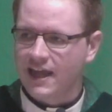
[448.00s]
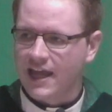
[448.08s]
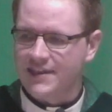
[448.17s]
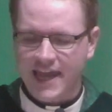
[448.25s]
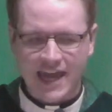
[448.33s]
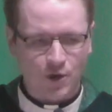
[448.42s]

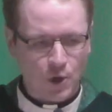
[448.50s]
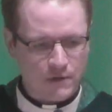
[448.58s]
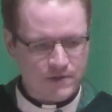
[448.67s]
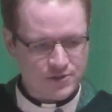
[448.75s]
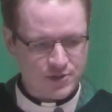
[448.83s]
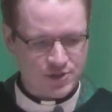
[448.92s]
And they had all of
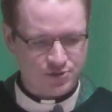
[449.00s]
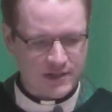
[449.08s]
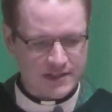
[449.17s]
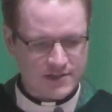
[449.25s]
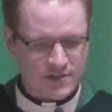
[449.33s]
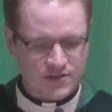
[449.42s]
us
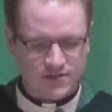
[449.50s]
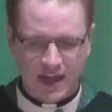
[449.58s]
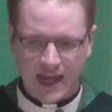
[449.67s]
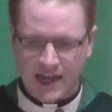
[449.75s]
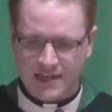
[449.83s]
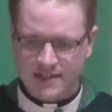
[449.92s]
retreat and
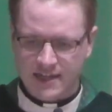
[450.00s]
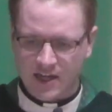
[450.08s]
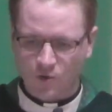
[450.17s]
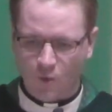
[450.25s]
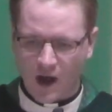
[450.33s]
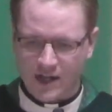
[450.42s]
stand
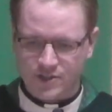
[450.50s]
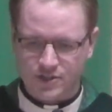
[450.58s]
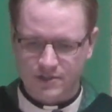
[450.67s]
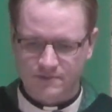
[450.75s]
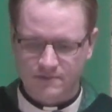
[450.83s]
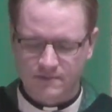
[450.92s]
and
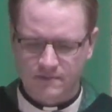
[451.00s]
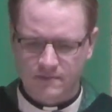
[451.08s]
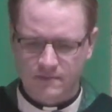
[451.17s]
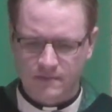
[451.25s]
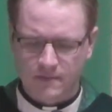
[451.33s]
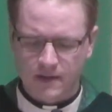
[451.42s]
watch
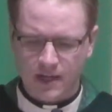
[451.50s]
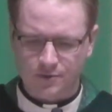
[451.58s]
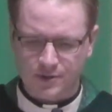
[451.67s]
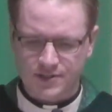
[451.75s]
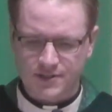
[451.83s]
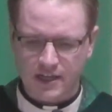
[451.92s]
and
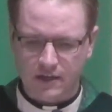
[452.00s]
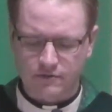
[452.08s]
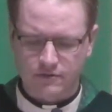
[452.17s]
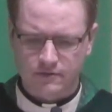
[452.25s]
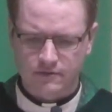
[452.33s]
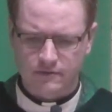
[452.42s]

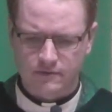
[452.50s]
receive.